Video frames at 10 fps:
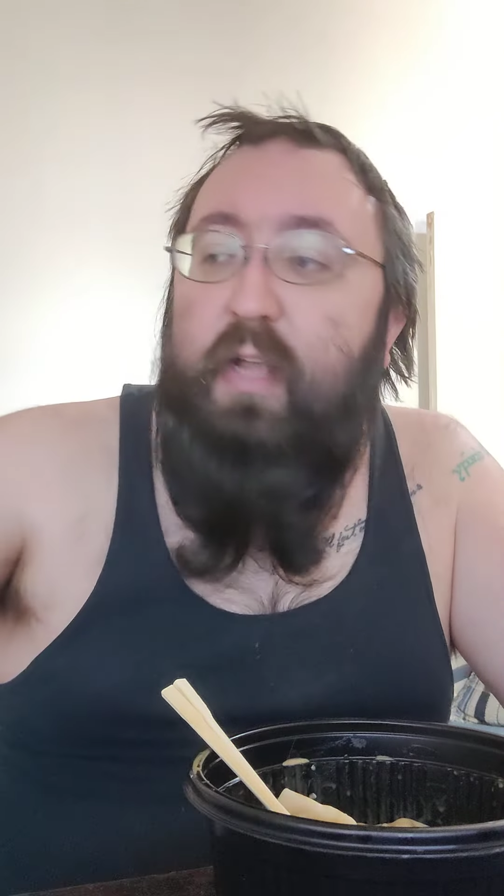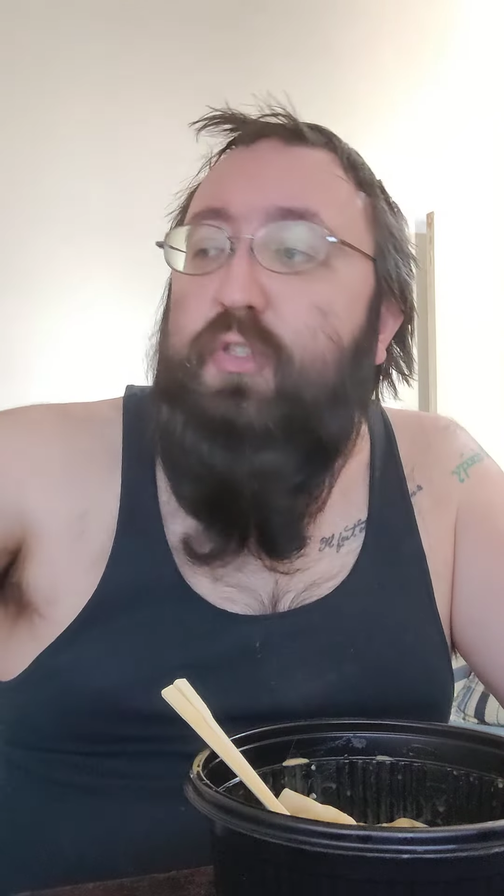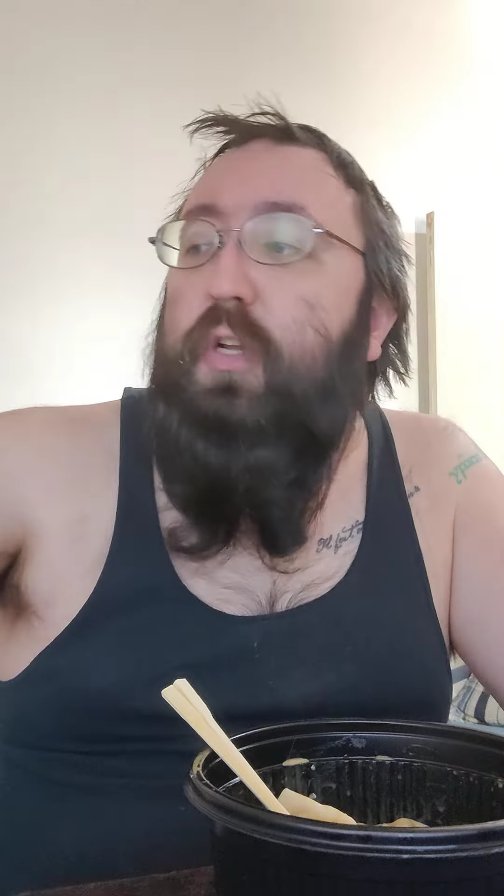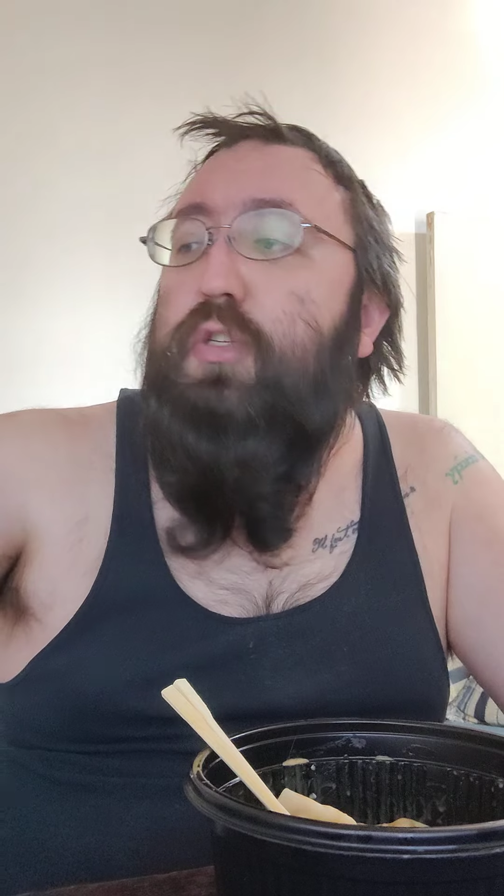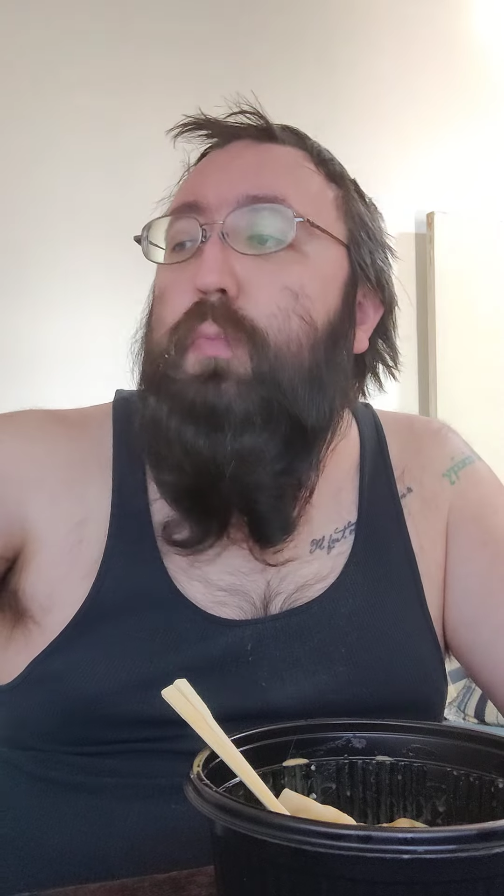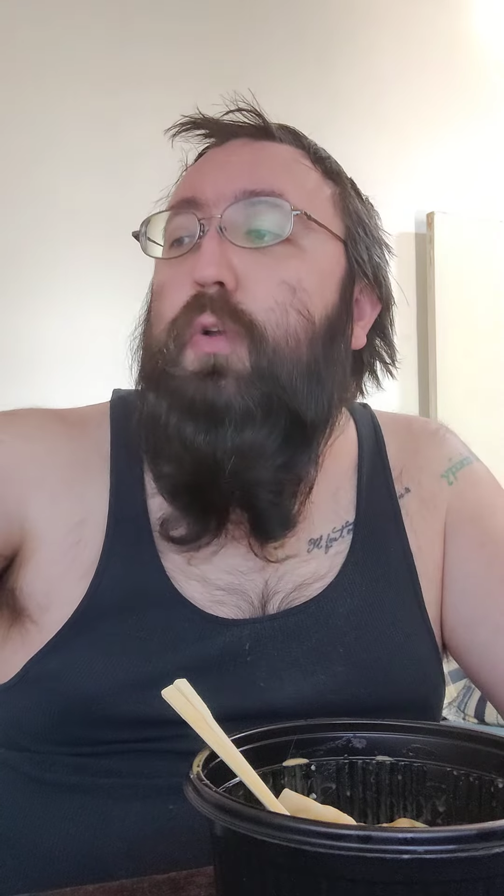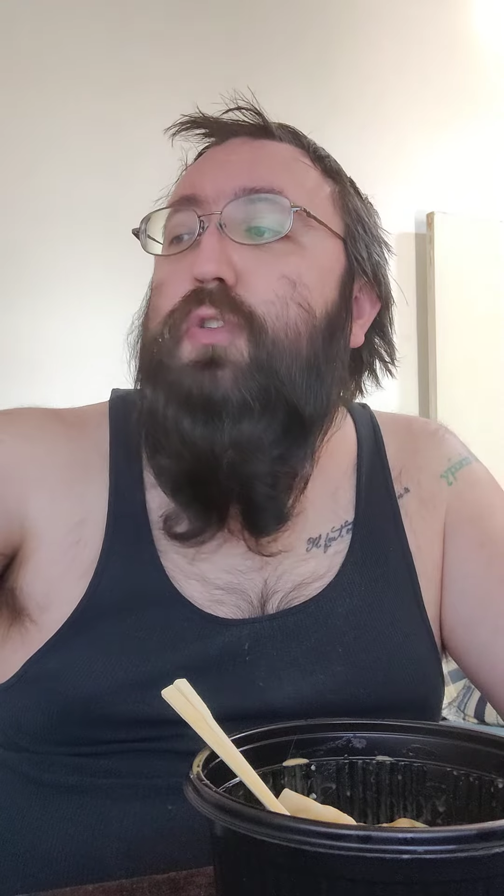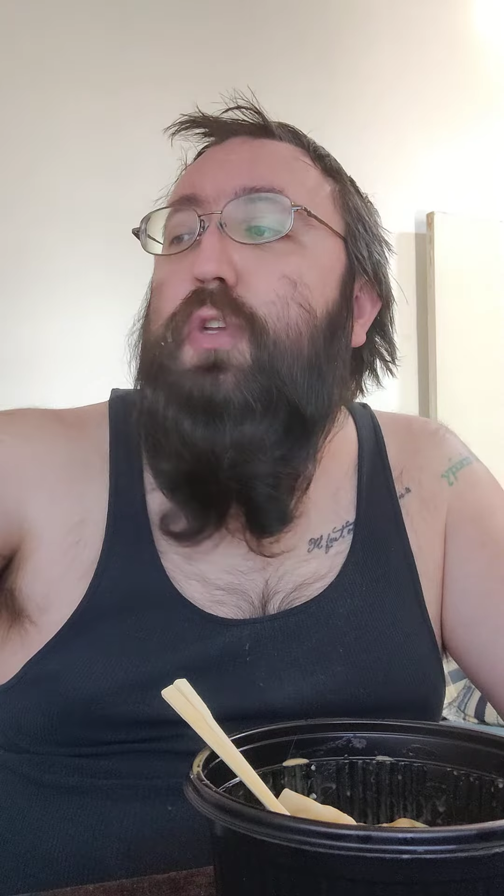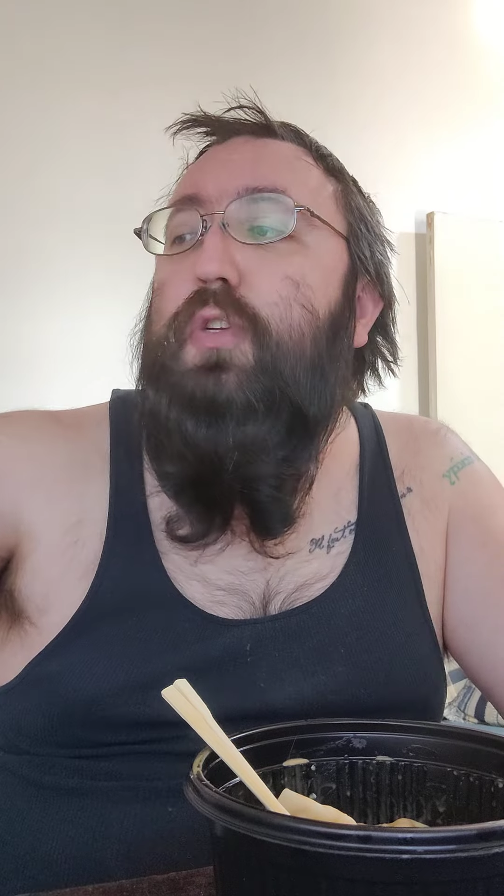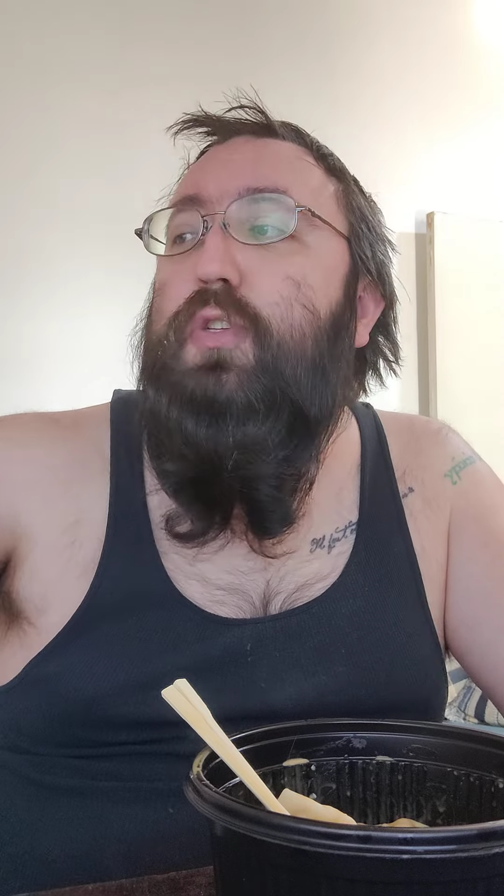So I
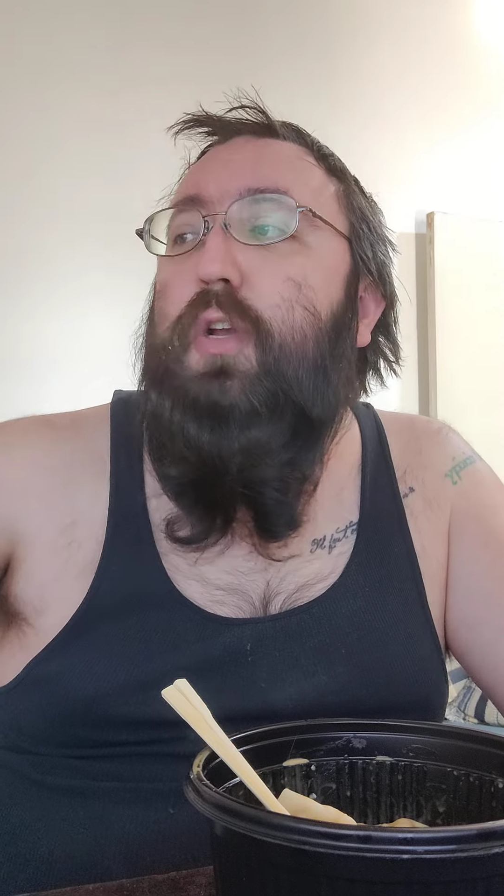suppose there's